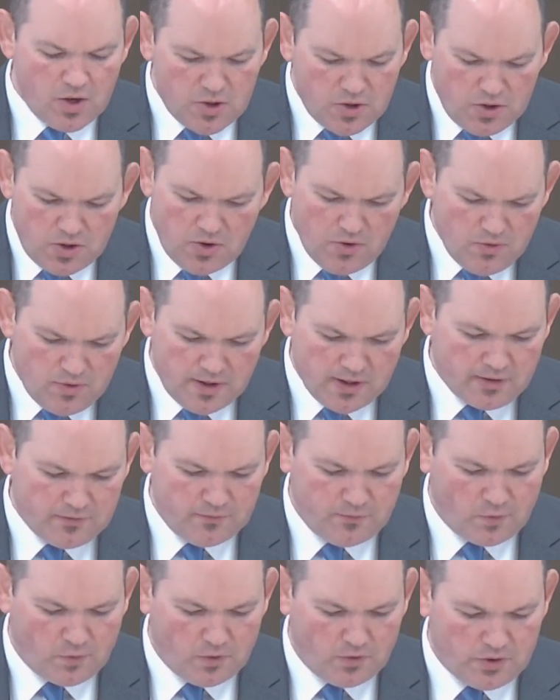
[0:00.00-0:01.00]
You,
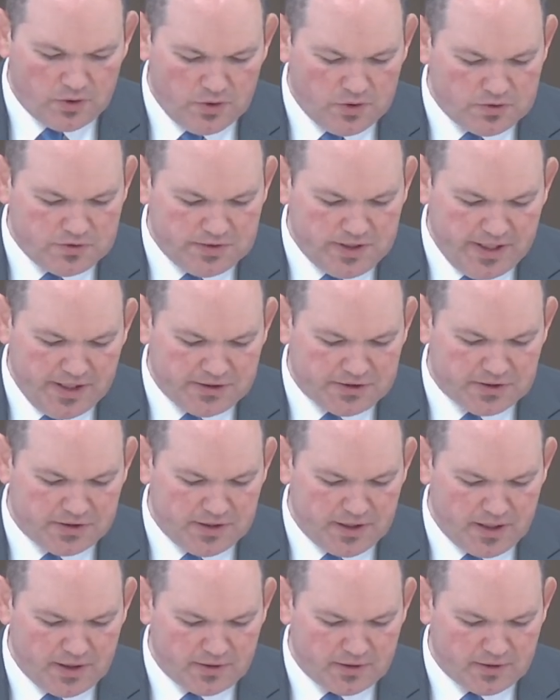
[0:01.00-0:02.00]
therefore, who teach
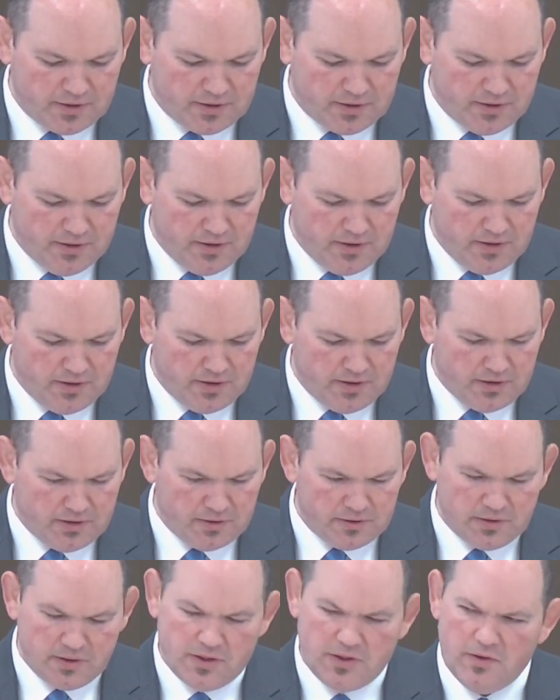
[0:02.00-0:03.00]
another,
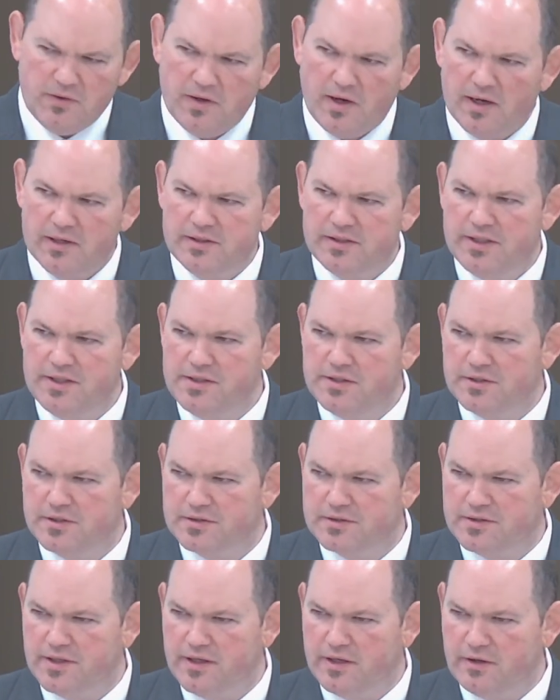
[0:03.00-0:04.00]
do you not teach
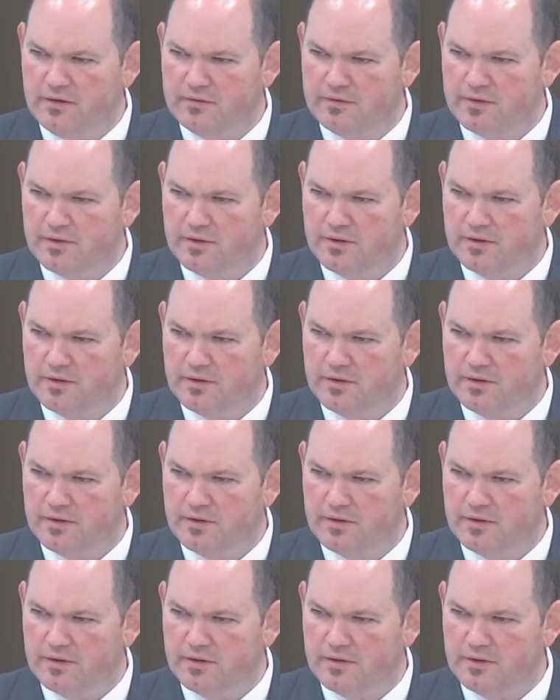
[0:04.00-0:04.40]
yourself?